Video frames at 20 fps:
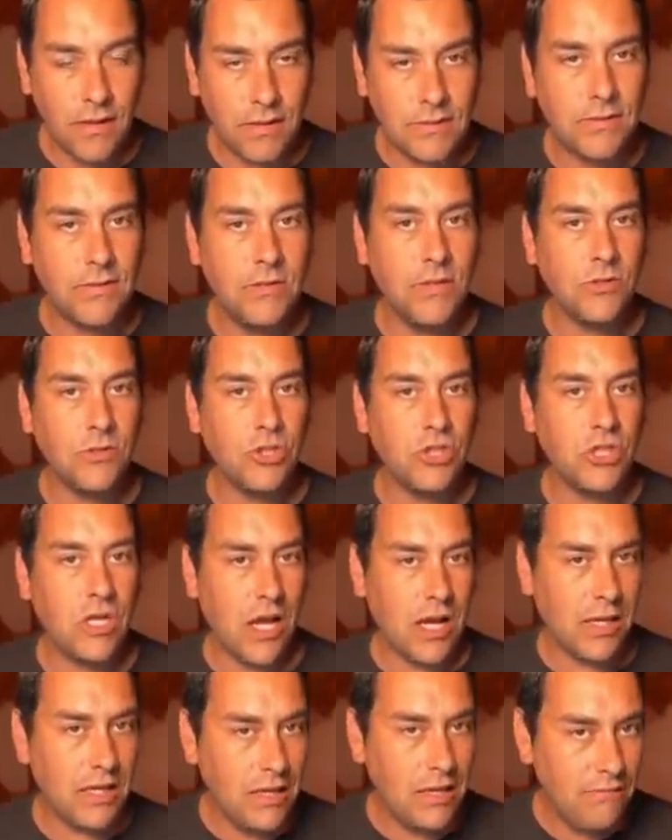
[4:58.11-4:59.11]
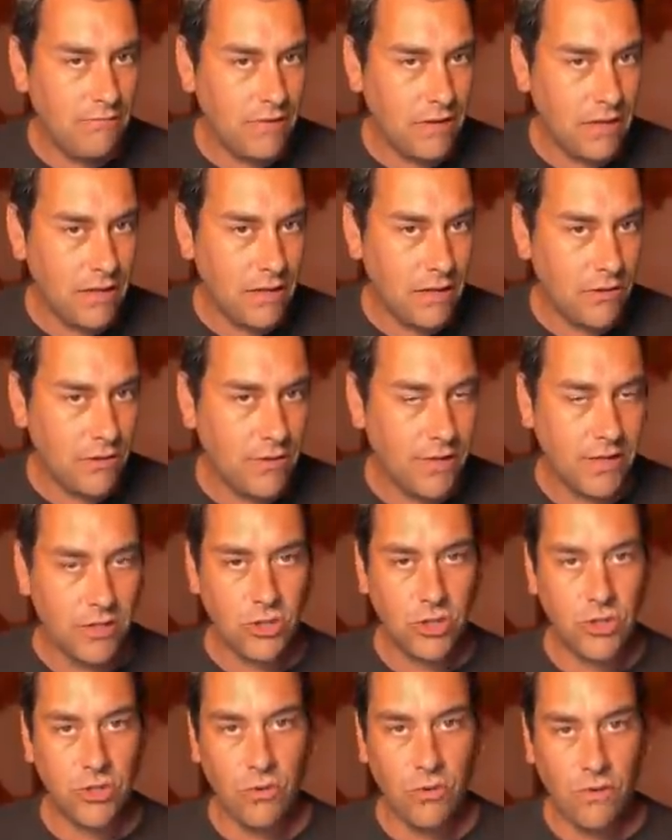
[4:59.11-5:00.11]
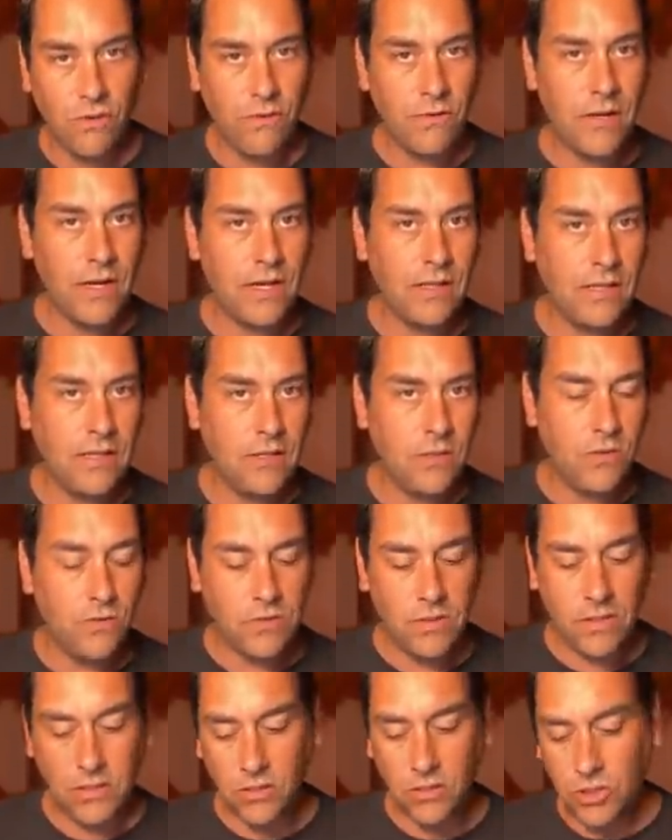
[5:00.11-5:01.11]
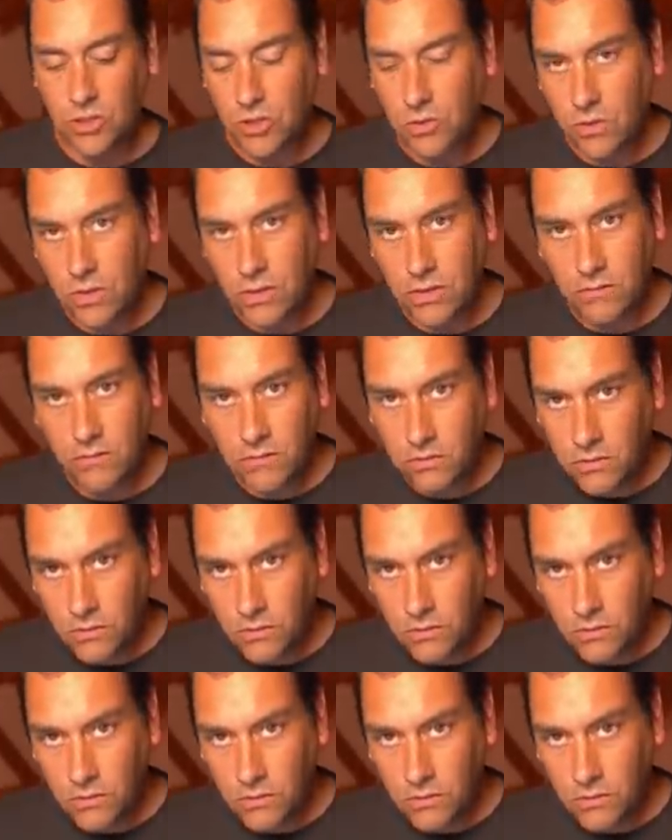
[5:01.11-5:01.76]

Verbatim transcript: It's their shocking video. They can show it on their nightly news. They can show it in